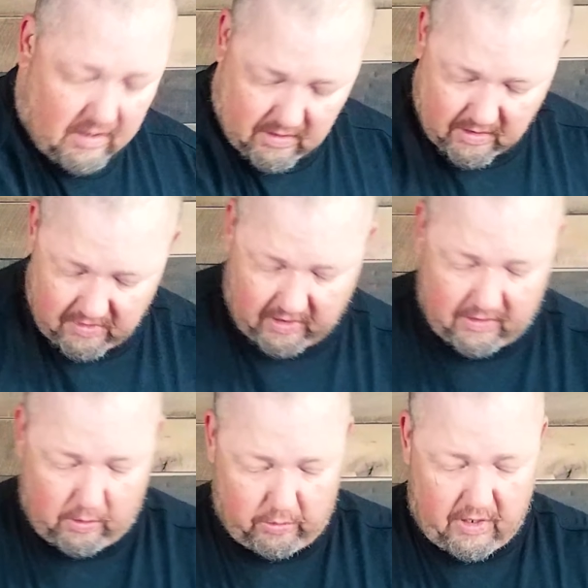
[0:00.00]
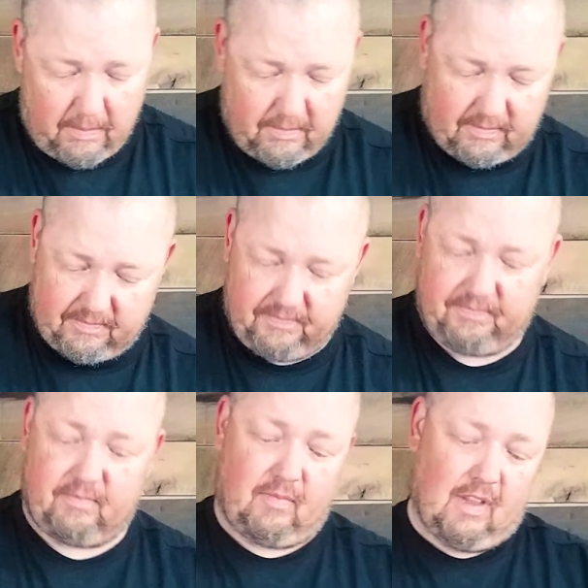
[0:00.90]
Set those up.
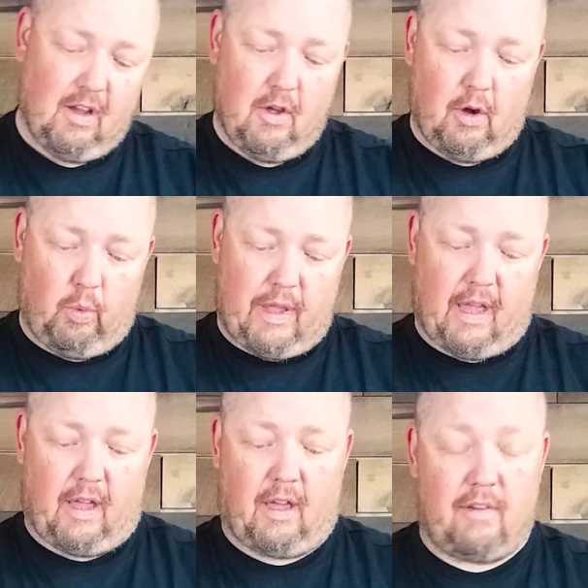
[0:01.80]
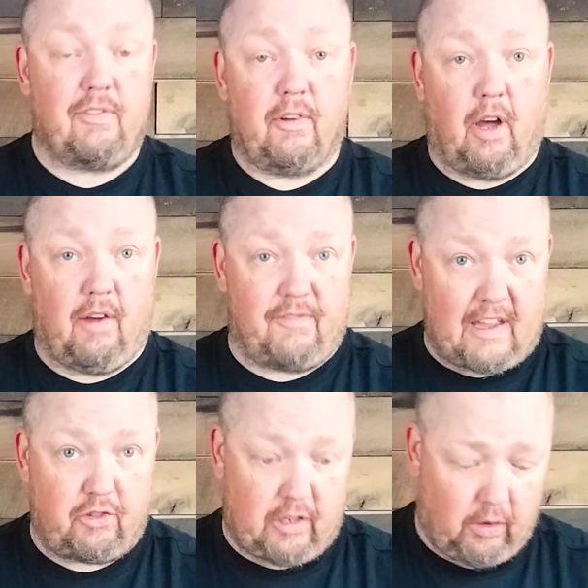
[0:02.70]
We have a face
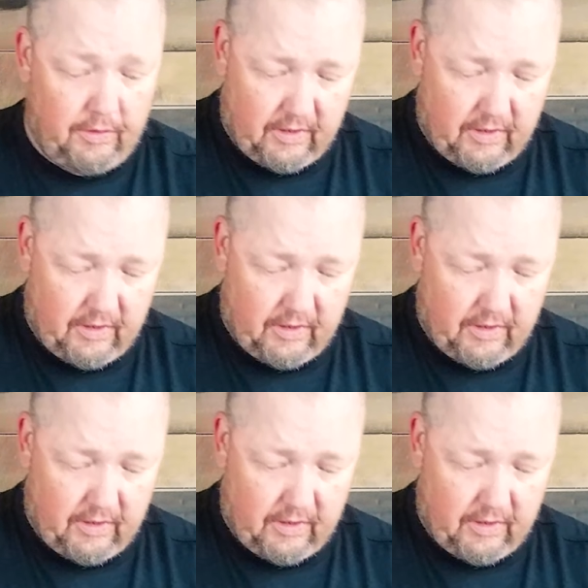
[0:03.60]
shield.